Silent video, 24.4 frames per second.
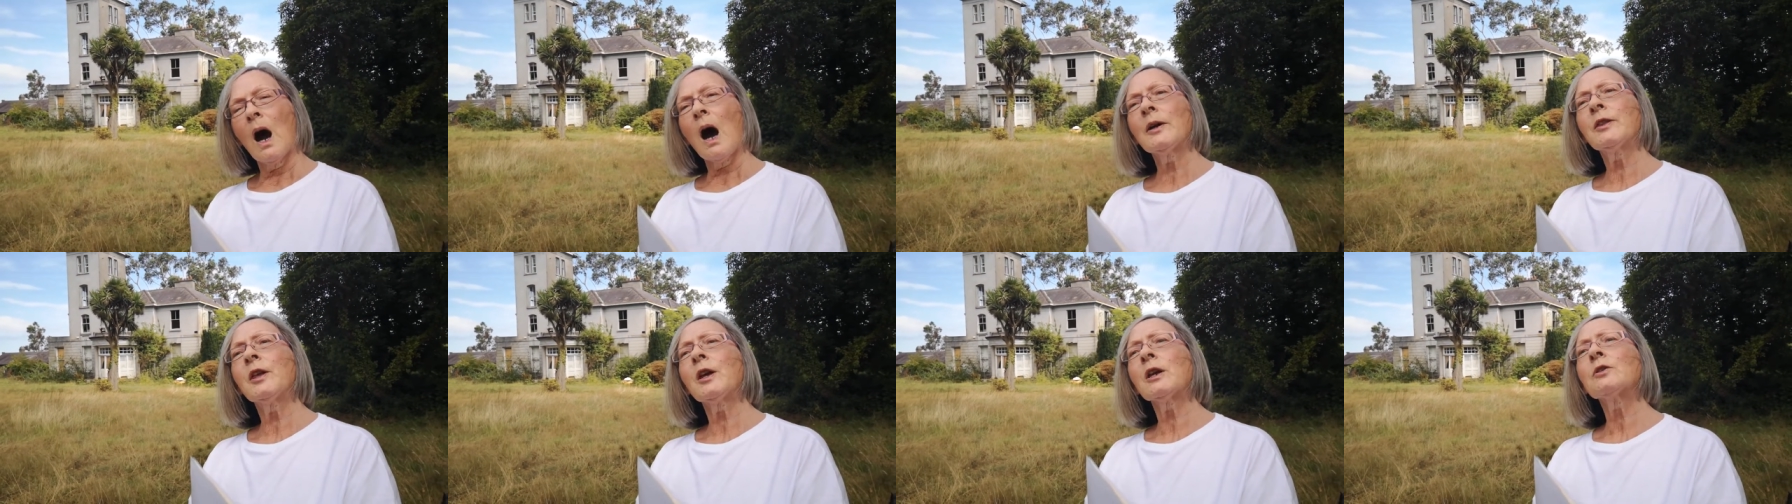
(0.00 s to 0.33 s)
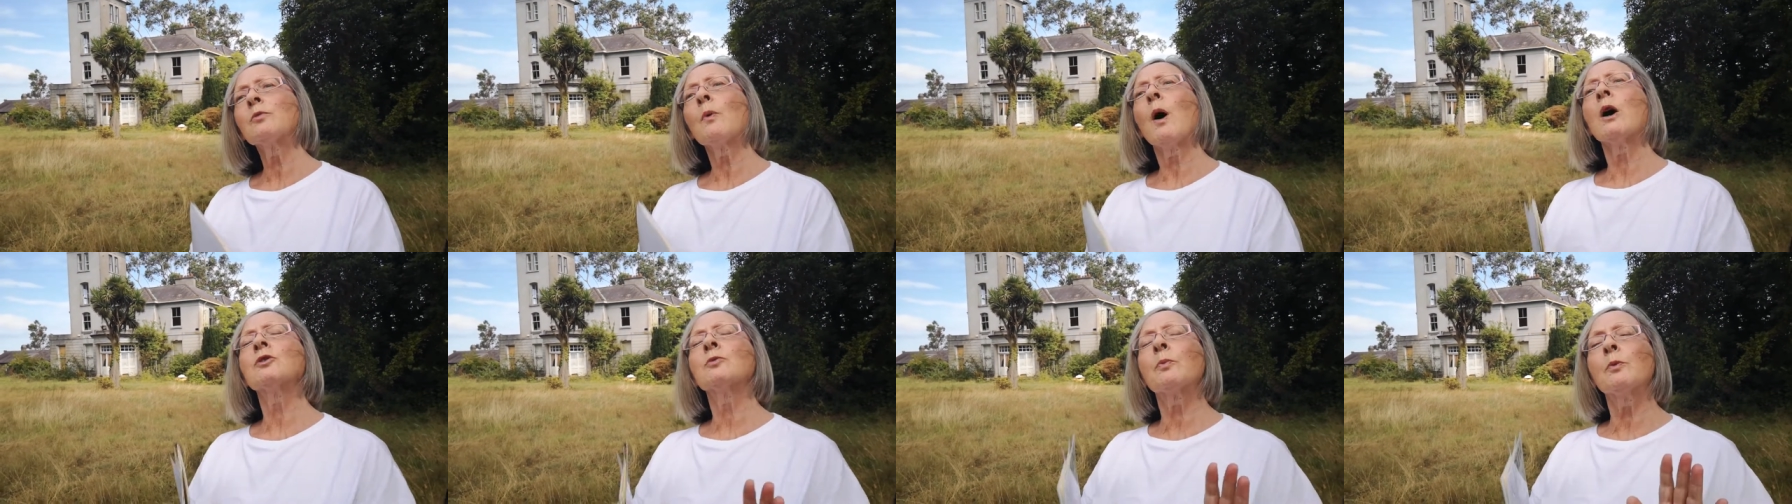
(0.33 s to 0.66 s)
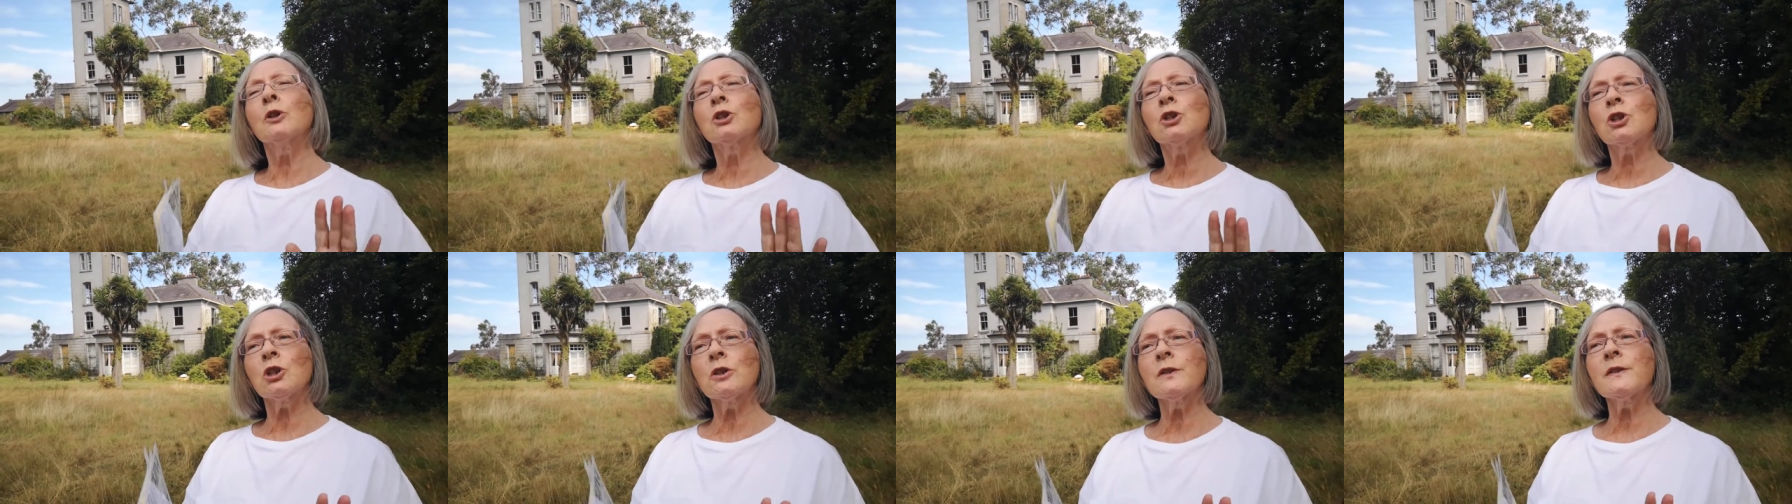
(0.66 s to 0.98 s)
I think it was.
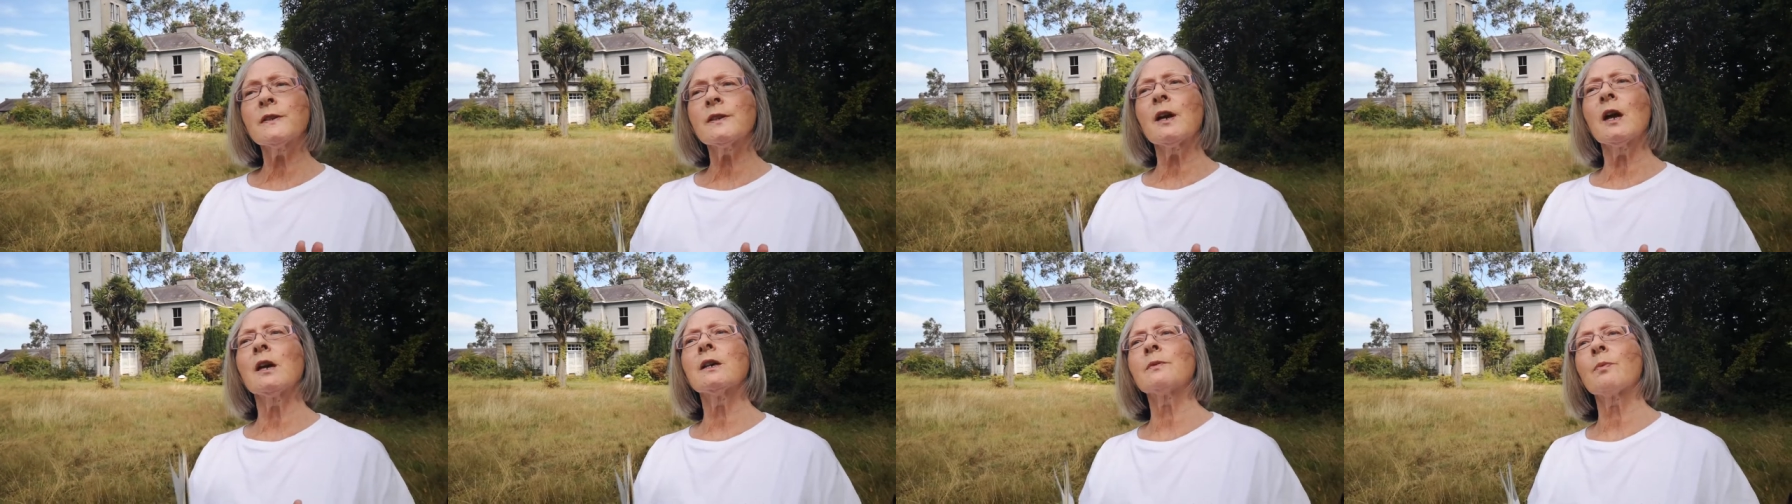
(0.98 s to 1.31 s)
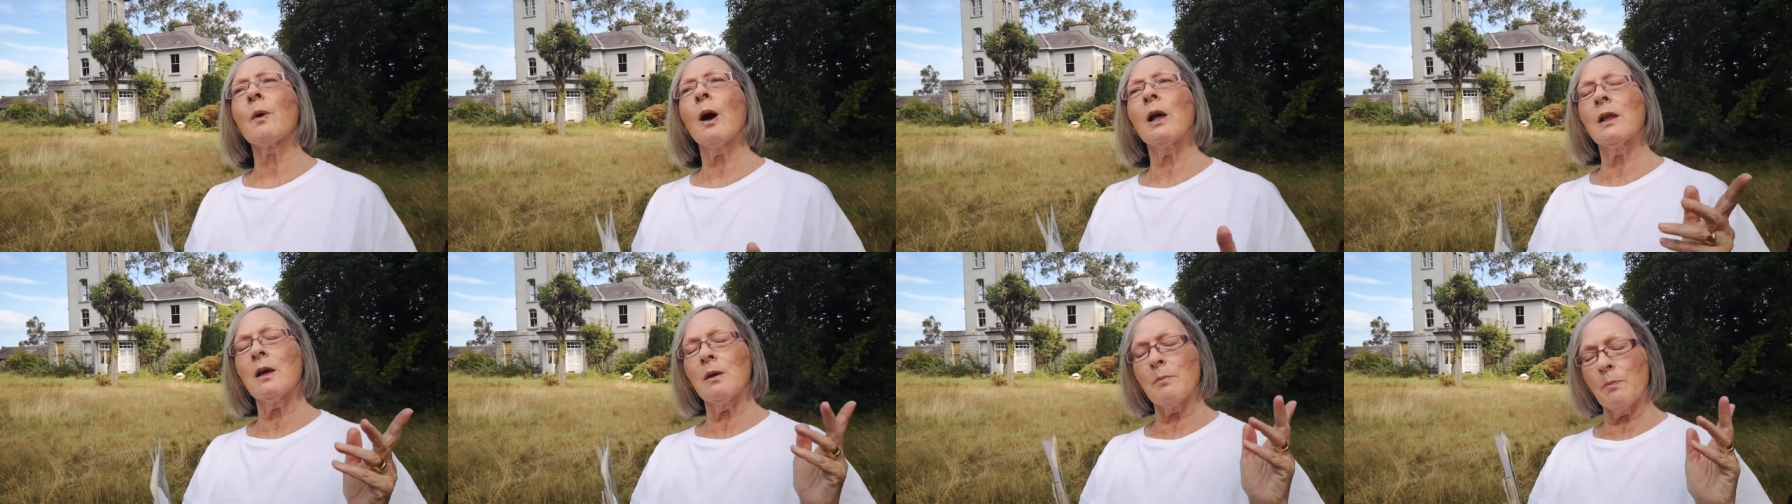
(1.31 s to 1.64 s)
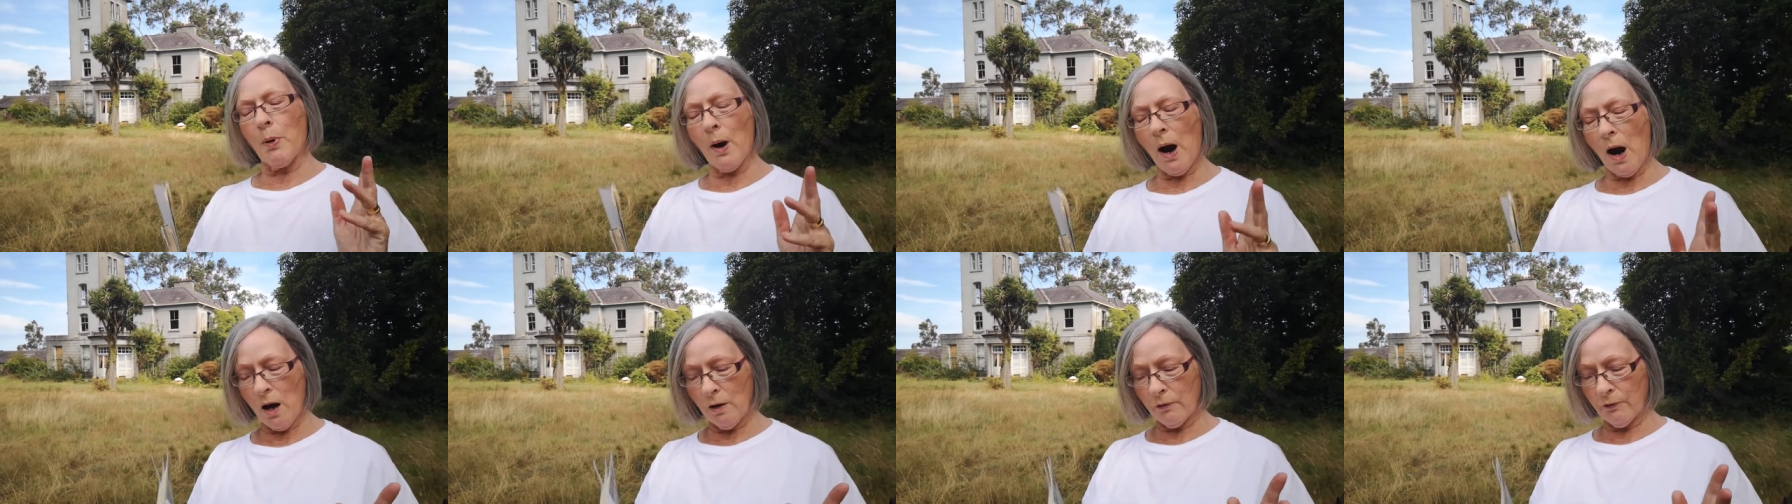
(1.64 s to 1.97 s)
We should say as well,
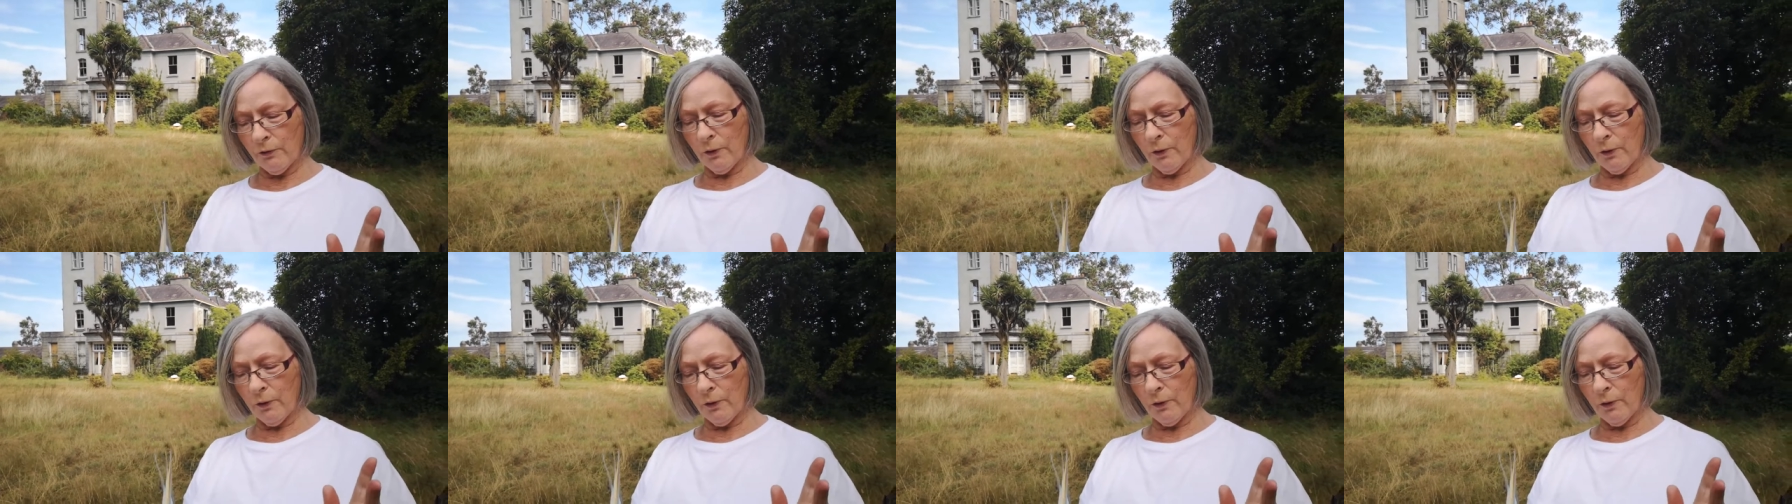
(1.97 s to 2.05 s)
apart